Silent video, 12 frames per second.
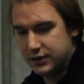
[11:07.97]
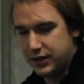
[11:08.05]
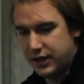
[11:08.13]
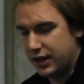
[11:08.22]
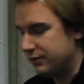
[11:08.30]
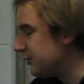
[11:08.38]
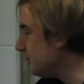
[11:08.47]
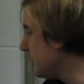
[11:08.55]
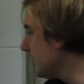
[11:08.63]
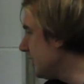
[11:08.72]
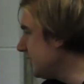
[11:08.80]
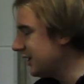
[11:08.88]
okay, from
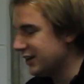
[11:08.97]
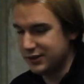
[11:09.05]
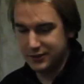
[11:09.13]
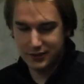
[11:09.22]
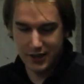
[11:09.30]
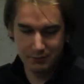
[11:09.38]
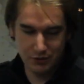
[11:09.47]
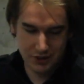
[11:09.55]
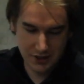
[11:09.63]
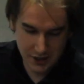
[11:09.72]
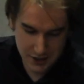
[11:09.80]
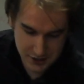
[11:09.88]
here on out, I'm just
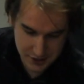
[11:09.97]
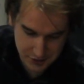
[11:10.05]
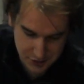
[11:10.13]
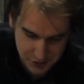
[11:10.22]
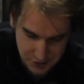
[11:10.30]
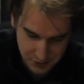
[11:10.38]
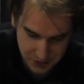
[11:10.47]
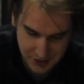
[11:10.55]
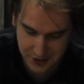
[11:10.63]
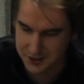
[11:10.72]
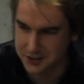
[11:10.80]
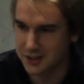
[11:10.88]
gonna just do
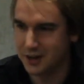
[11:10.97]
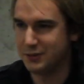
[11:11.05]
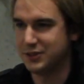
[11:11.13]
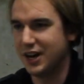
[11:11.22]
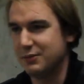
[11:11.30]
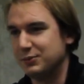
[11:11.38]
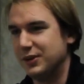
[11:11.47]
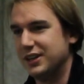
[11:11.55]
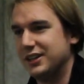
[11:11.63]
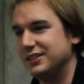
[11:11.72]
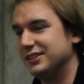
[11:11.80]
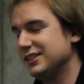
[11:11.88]
things off the top of my
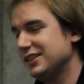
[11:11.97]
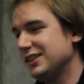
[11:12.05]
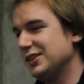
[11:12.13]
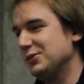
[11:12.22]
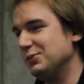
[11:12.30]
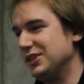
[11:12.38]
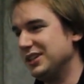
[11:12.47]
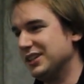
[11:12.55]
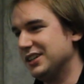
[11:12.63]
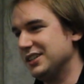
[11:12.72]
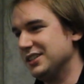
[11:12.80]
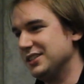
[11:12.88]
head
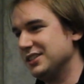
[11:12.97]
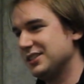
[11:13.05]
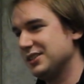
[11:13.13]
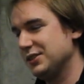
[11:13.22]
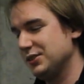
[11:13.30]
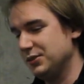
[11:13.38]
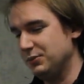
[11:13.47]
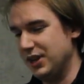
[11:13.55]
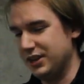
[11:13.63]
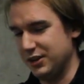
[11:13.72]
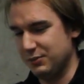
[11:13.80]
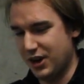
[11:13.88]
because
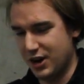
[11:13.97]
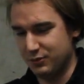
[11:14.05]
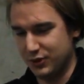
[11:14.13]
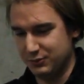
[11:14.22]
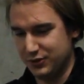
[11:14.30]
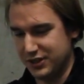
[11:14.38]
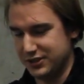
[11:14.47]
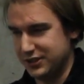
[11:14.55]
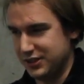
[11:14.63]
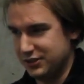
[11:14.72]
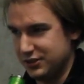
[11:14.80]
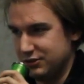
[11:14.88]
making PowerPoint
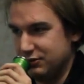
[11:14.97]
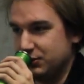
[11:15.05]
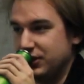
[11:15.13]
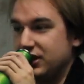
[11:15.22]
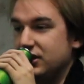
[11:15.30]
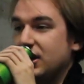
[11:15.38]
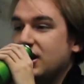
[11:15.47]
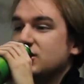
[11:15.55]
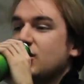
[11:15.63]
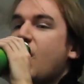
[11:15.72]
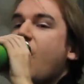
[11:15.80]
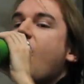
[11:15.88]
presentations are really pain
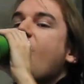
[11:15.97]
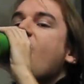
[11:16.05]
in